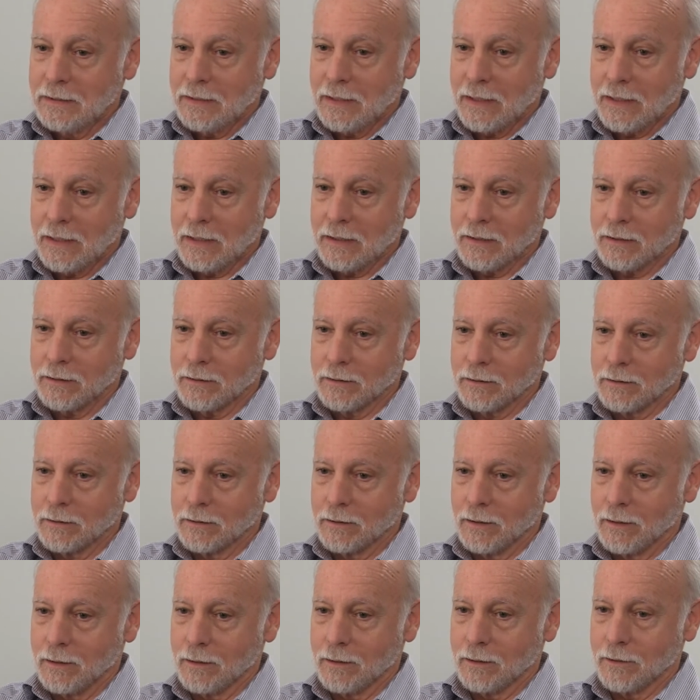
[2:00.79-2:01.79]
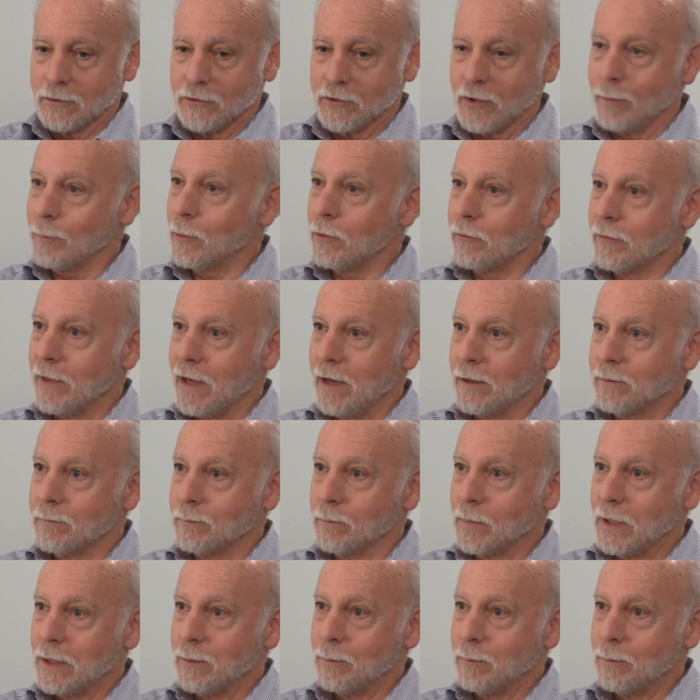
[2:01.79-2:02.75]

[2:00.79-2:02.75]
And some of that may